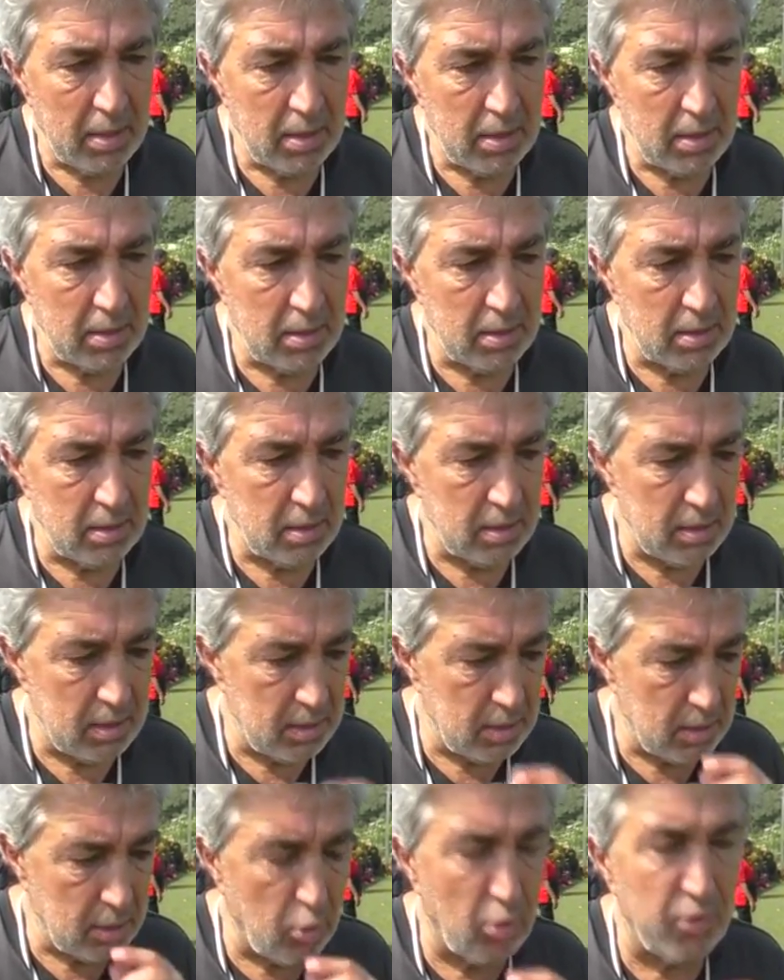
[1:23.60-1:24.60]

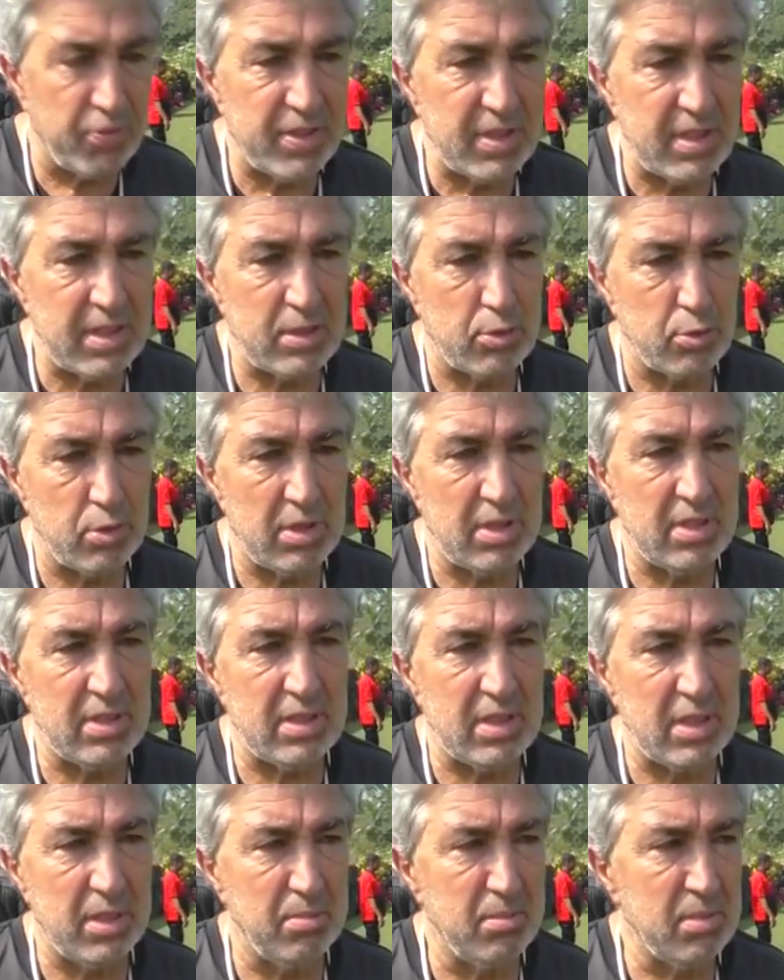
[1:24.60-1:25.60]
Uh, confidence with
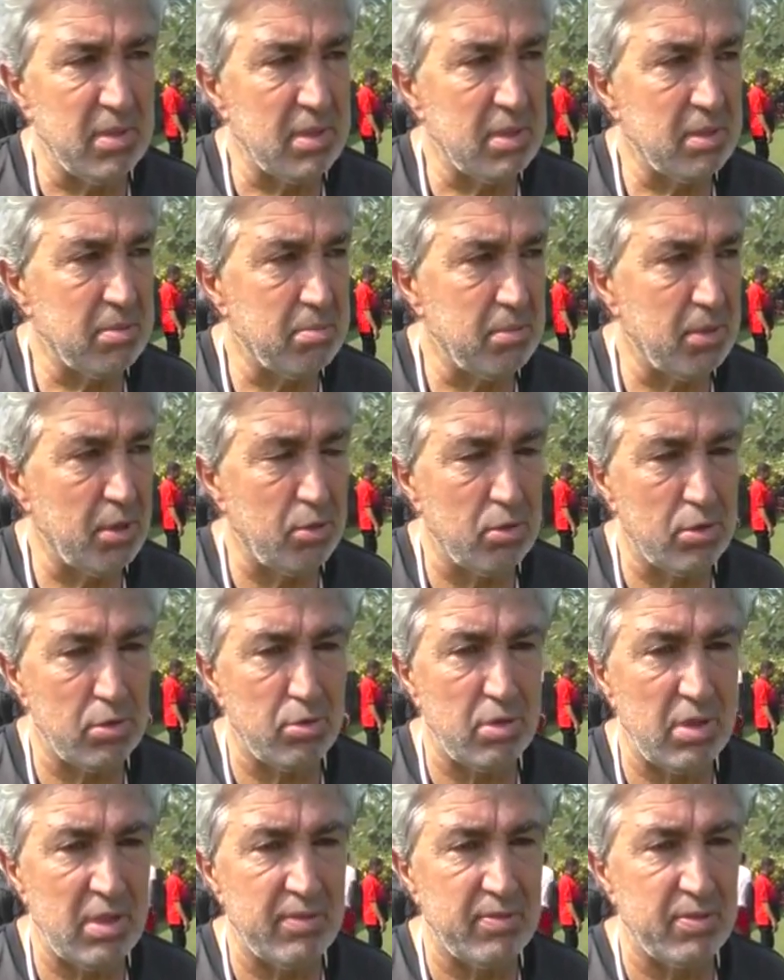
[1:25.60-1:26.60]
this team
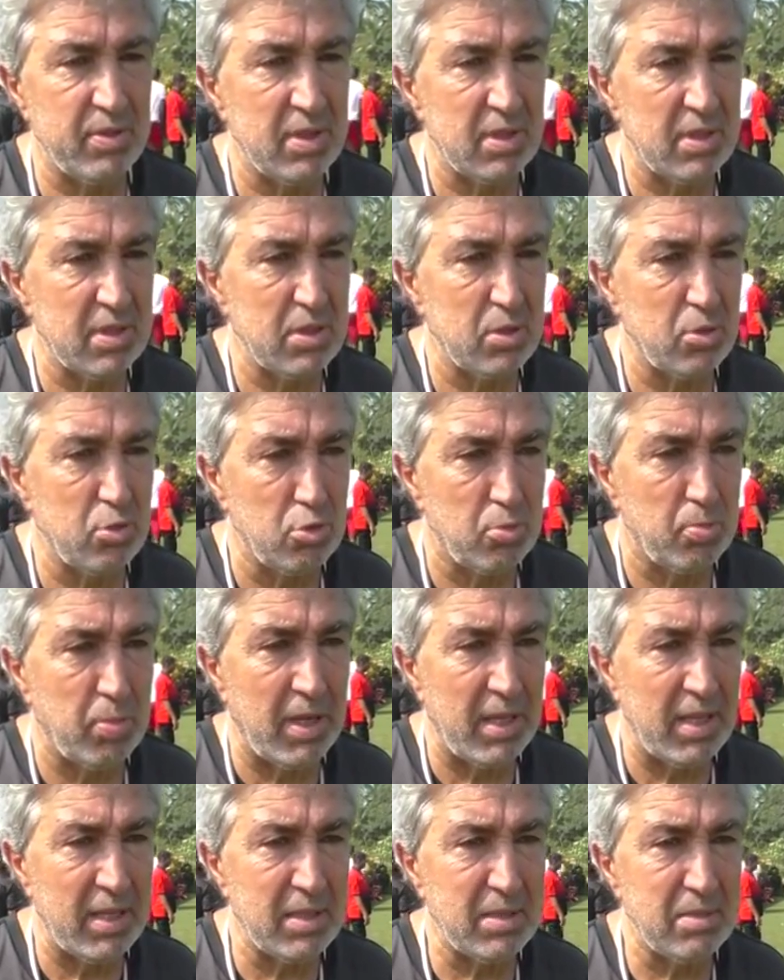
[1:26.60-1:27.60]
because we have the good
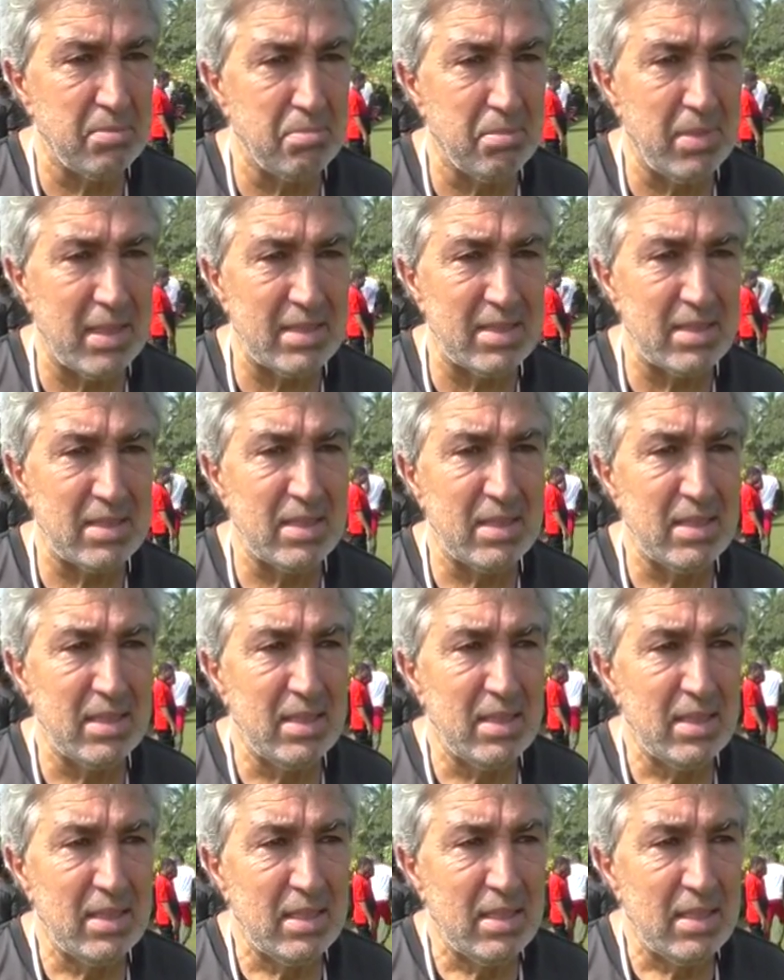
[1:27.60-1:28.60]
player, but
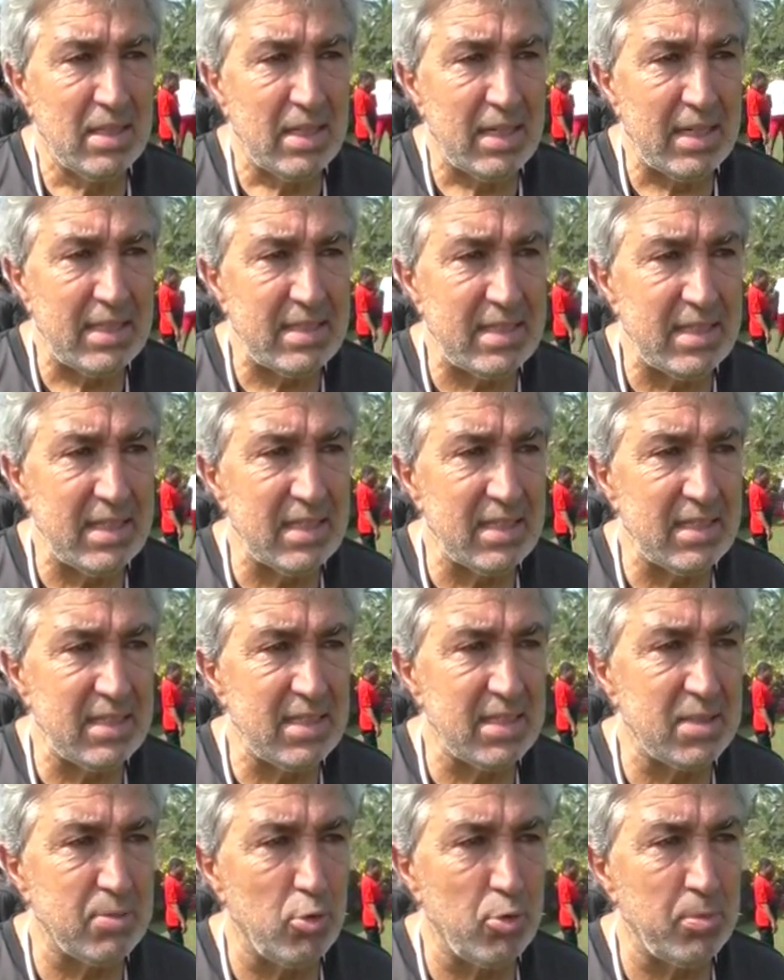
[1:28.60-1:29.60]
I think in
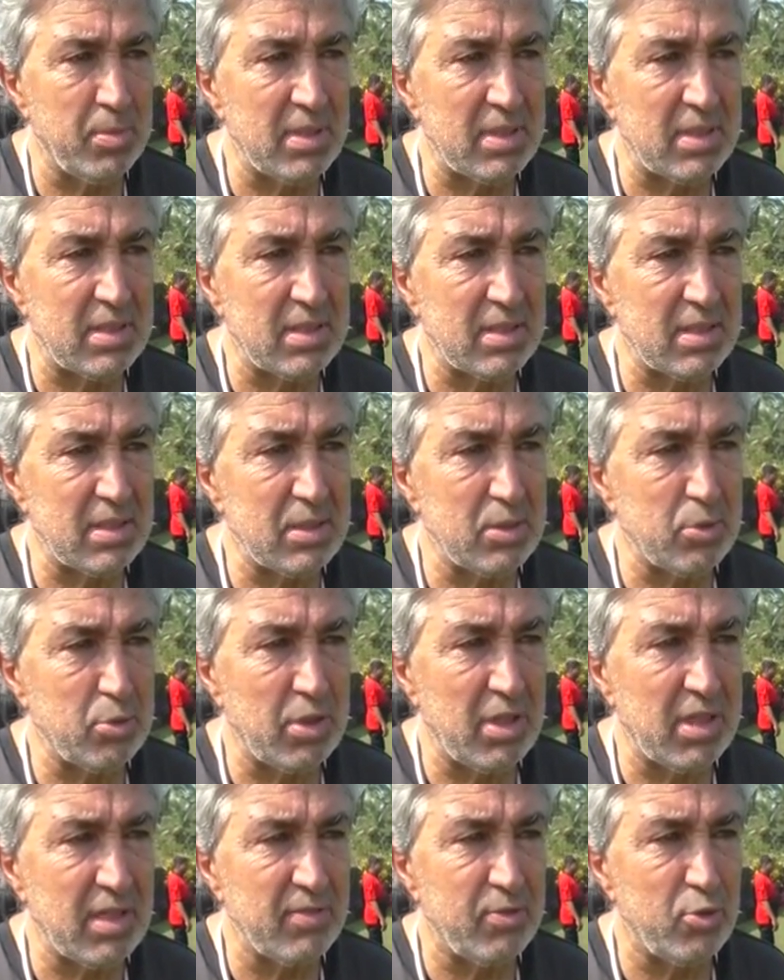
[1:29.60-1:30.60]
this moment uh,
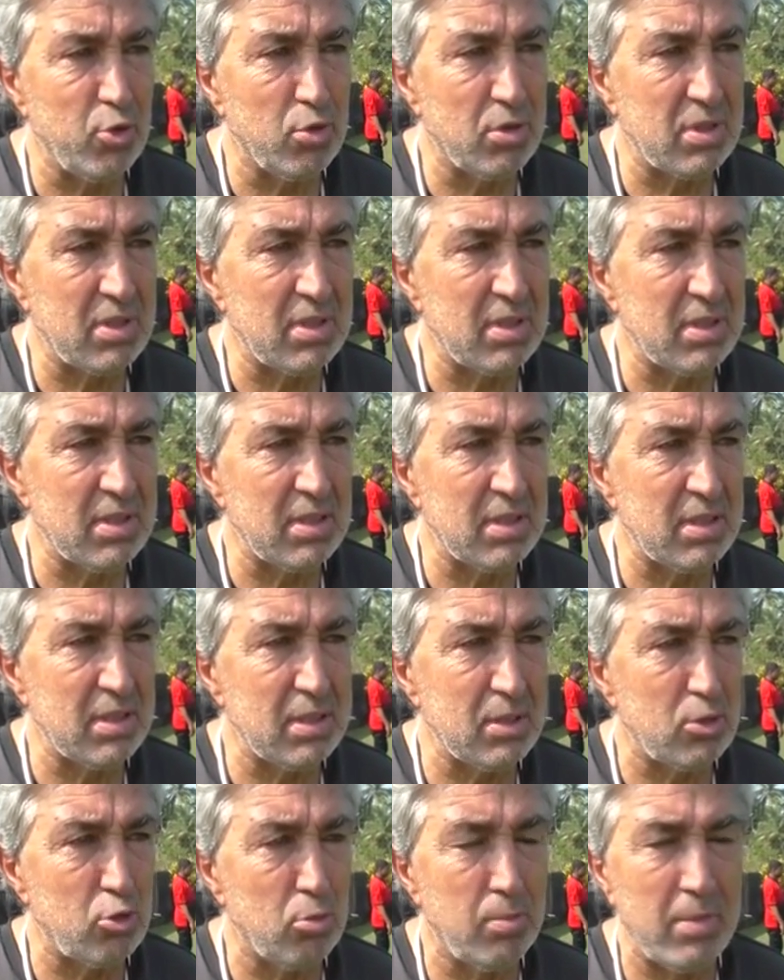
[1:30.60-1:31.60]
we have not
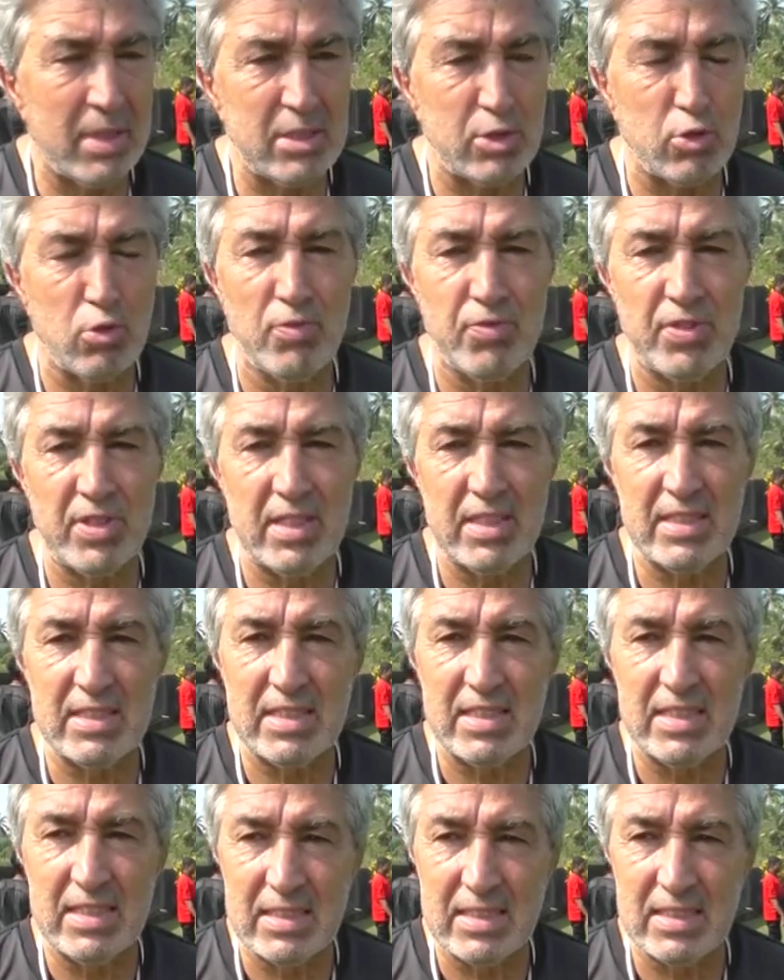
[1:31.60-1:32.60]
uh, too much
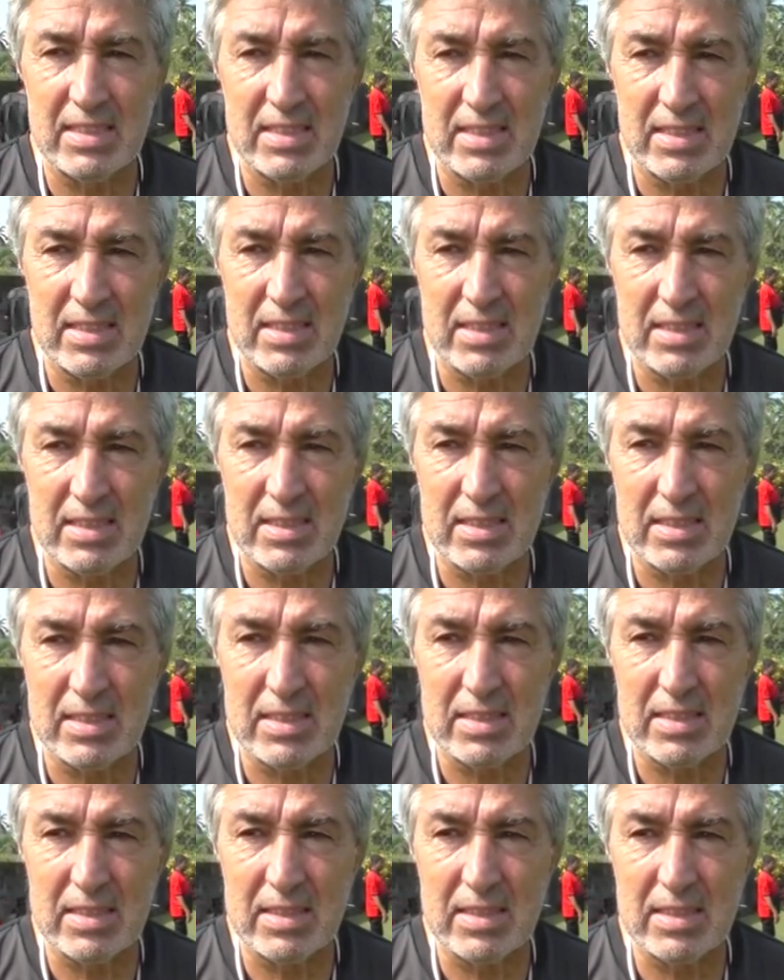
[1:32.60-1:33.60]
confidence in, uh,
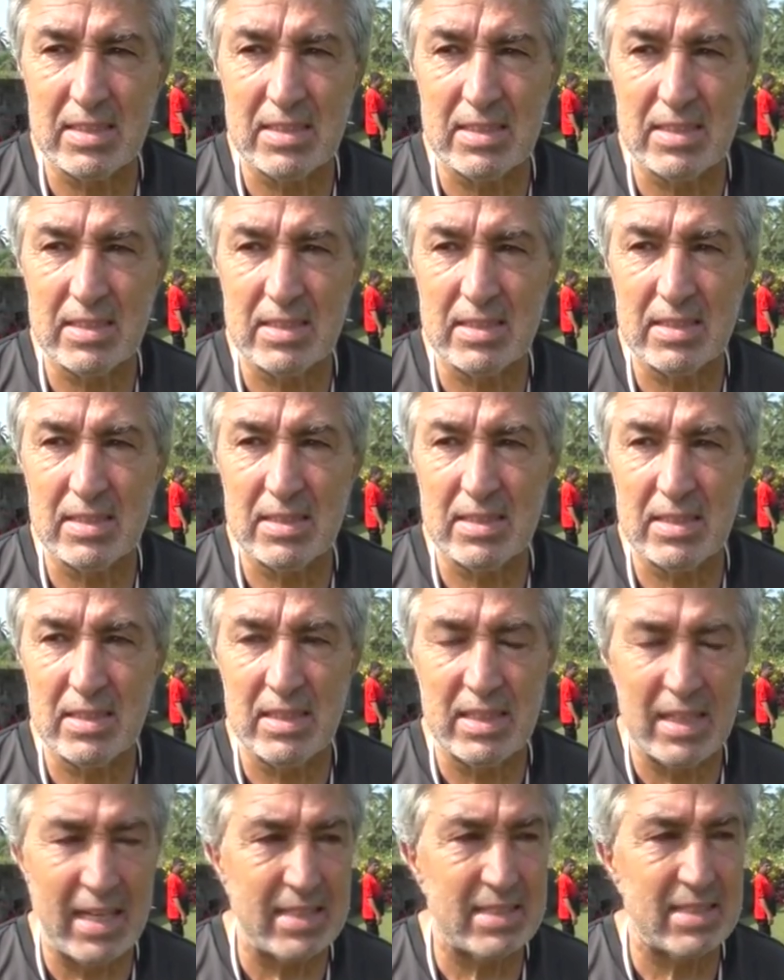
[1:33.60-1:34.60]
uh
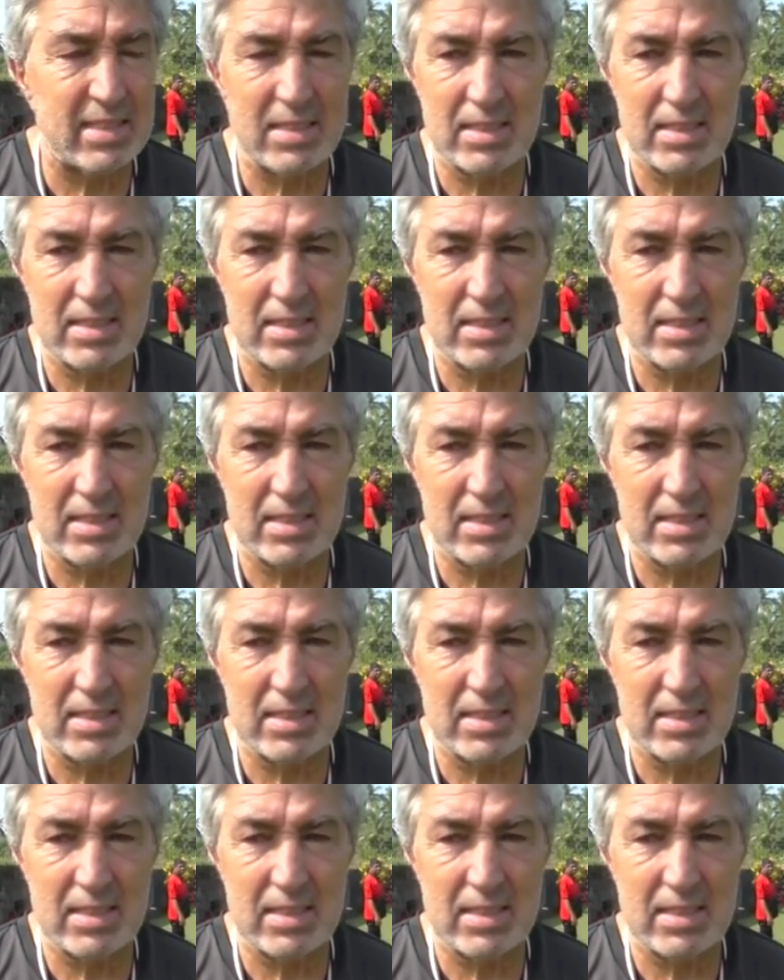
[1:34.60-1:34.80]
in us.